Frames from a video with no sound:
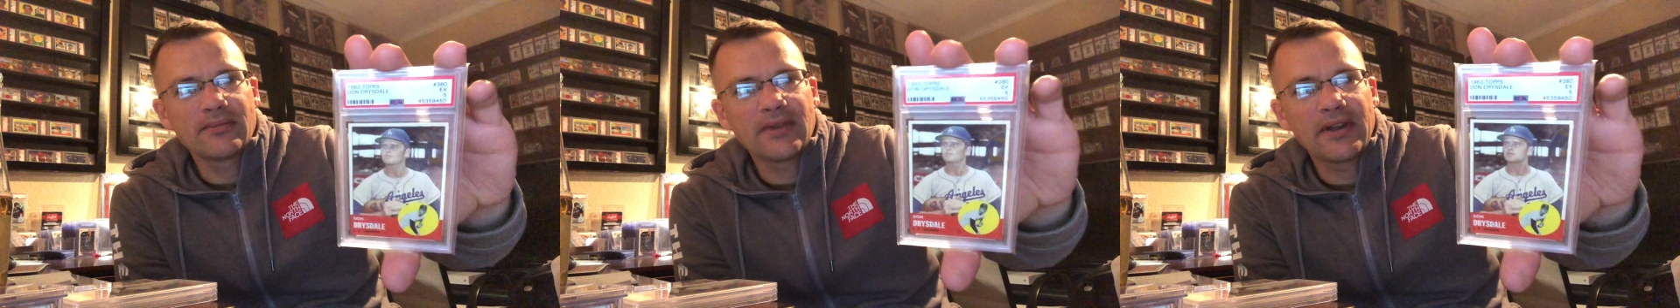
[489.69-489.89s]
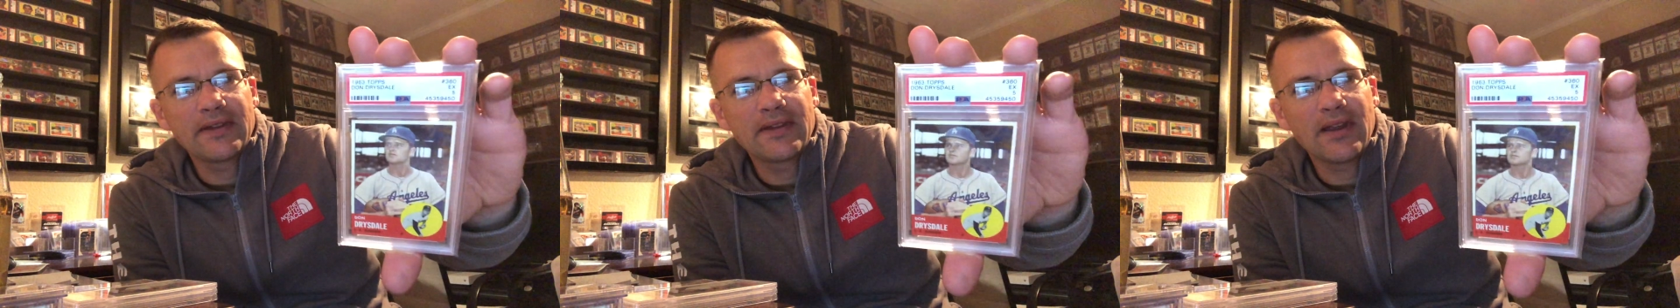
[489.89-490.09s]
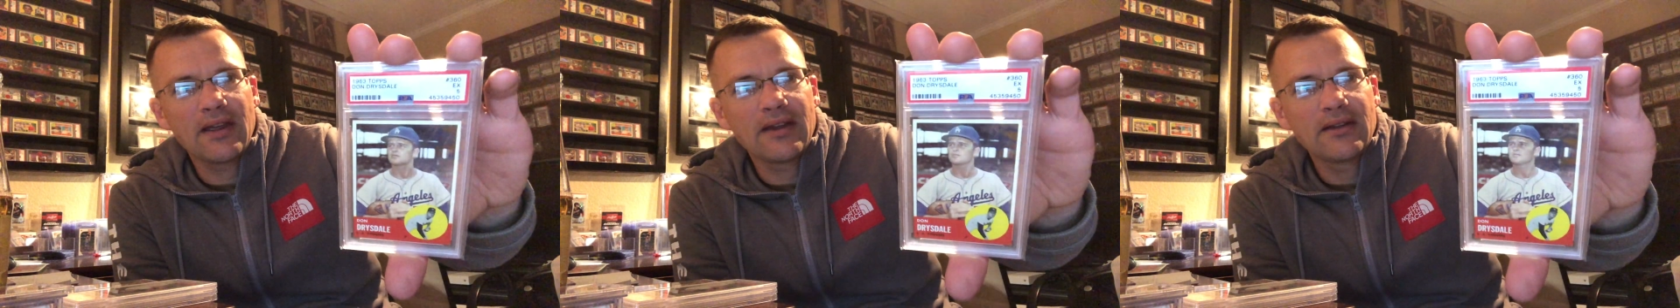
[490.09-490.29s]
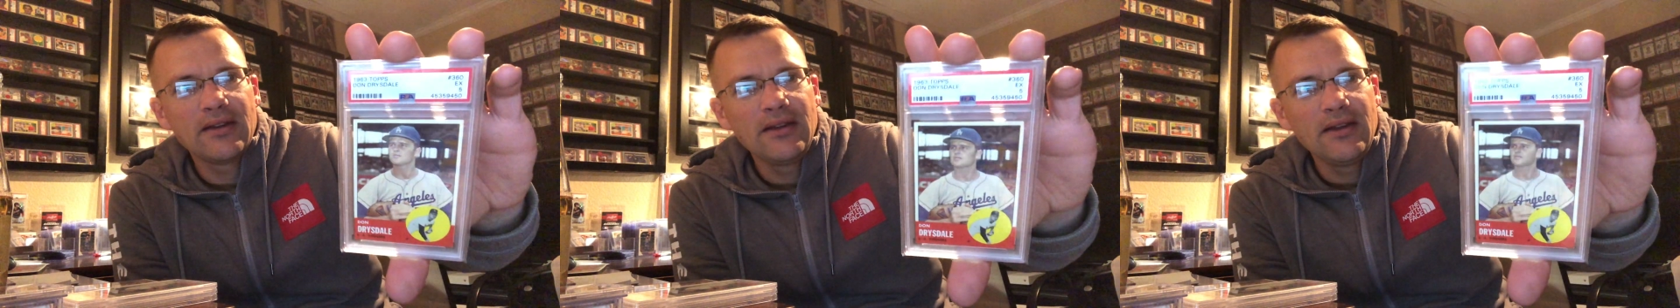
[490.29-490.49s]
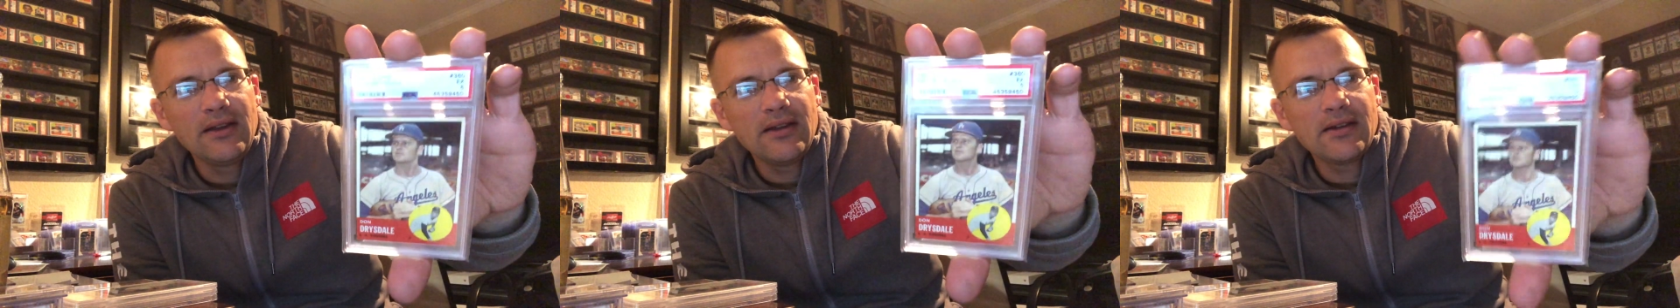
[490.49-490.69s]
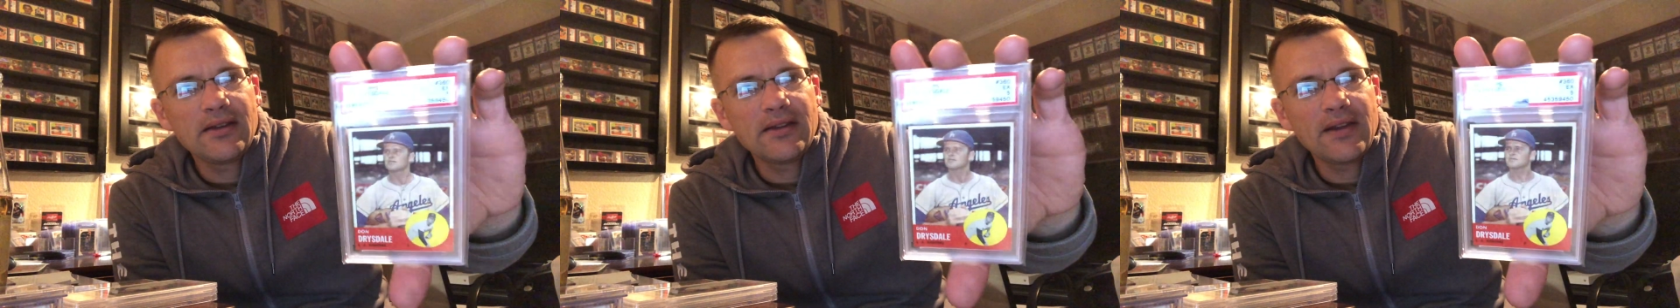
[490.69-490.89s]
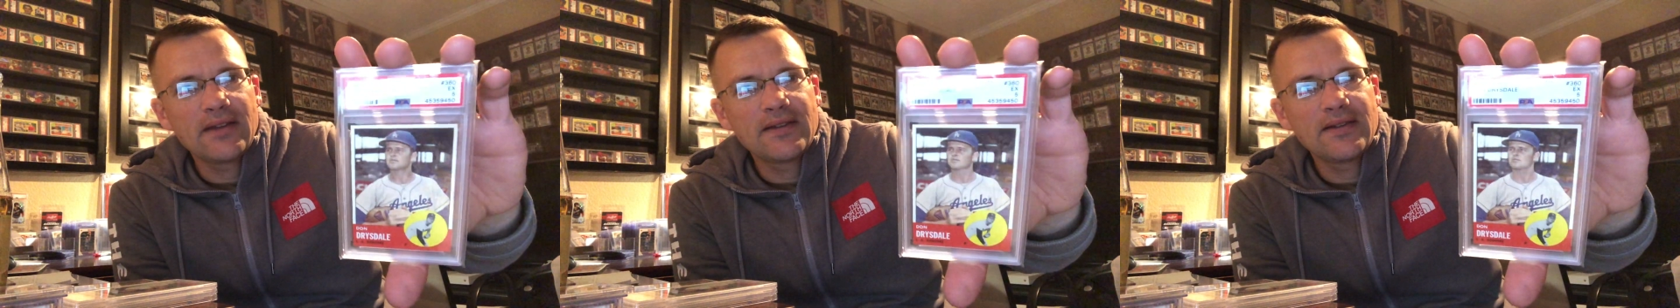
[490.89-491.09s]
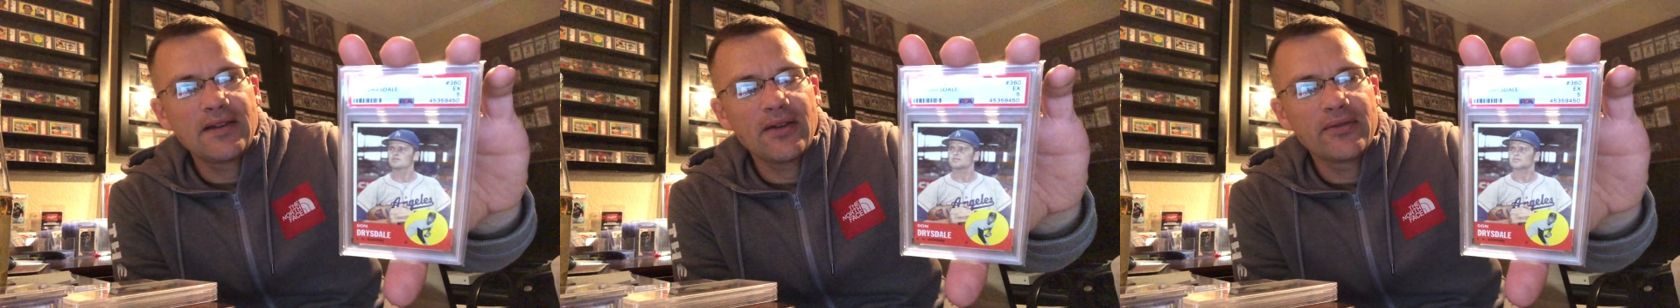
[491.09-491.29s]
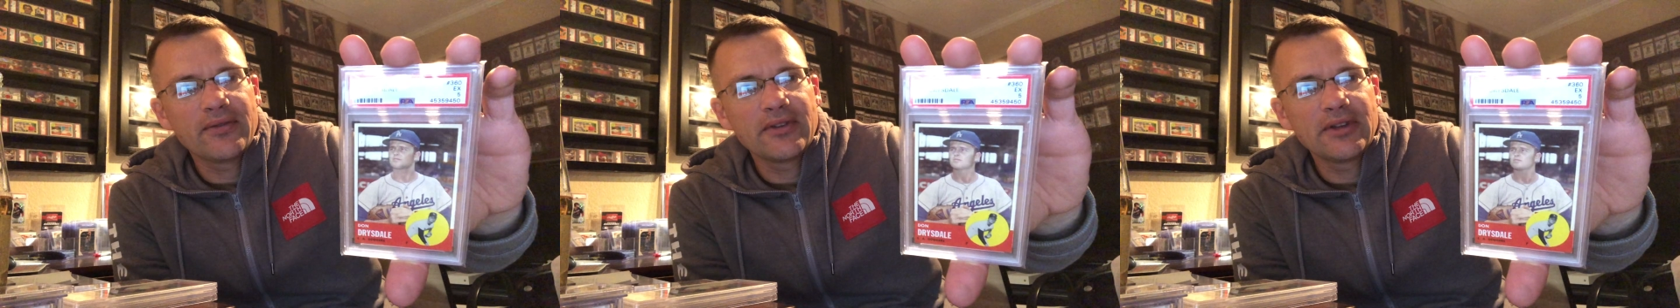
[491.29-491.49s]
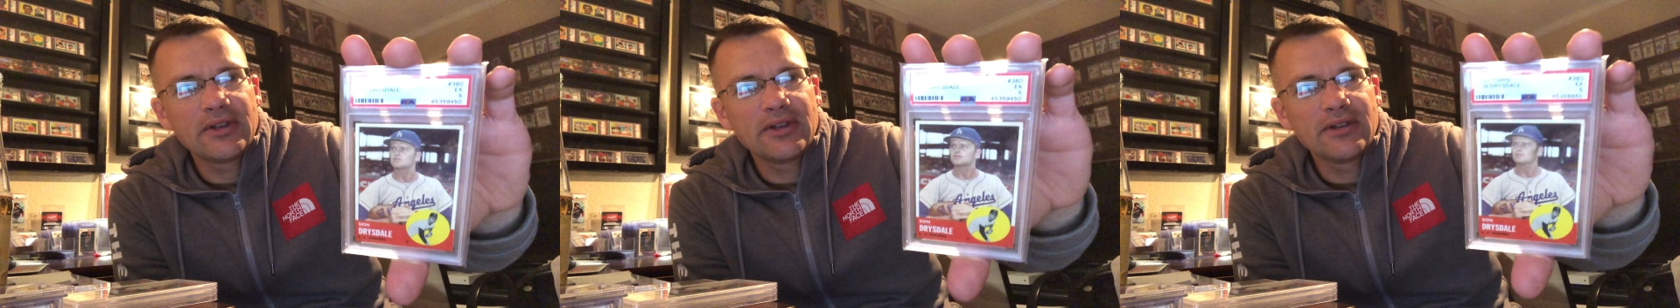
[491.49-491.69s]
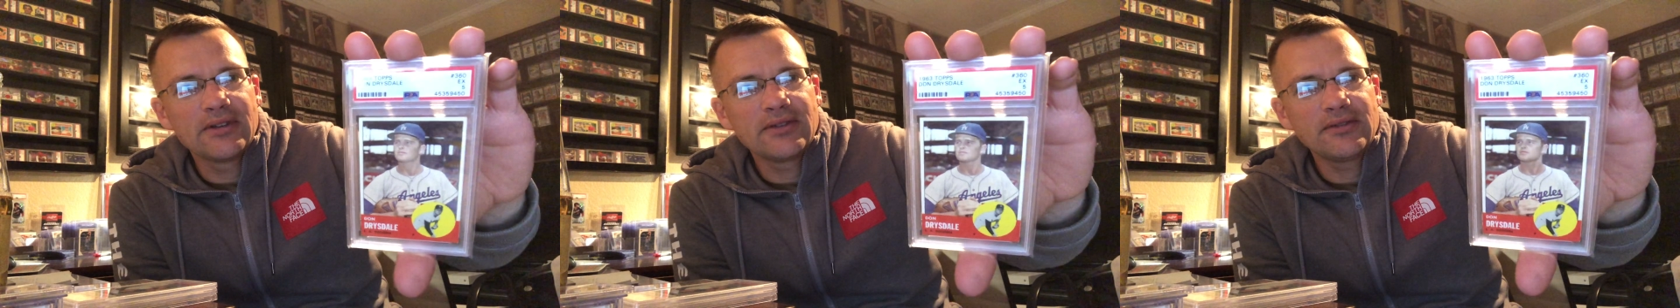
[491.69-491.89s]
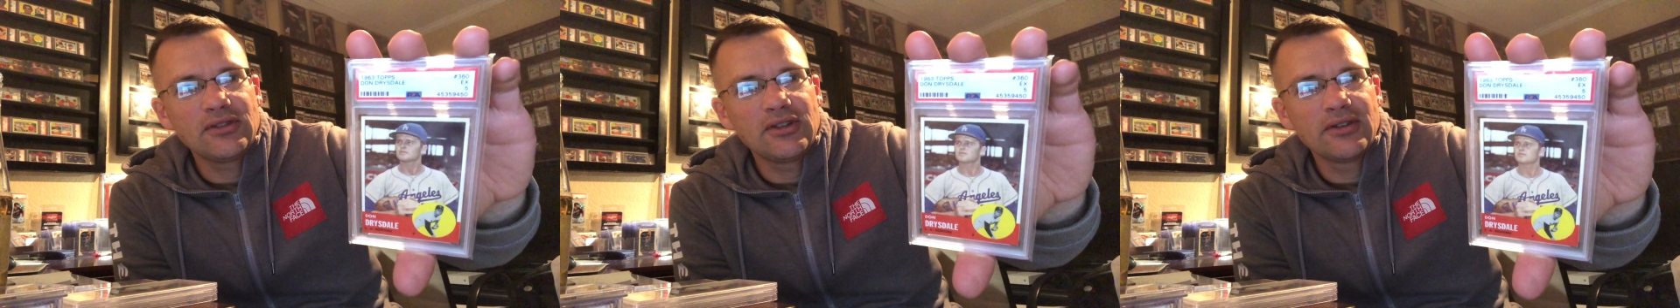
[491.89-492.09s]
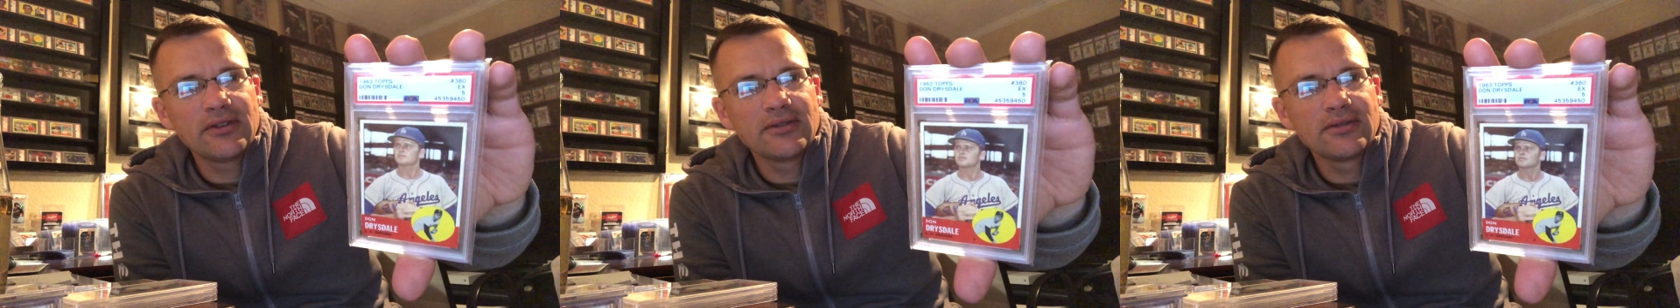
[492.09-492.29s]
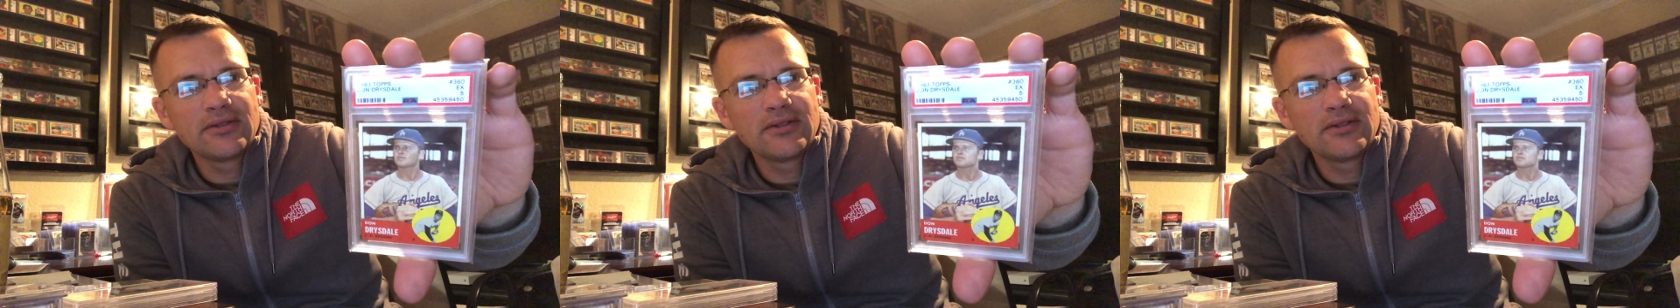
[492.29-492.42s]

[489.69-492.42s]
like that, and that's definitely, you know,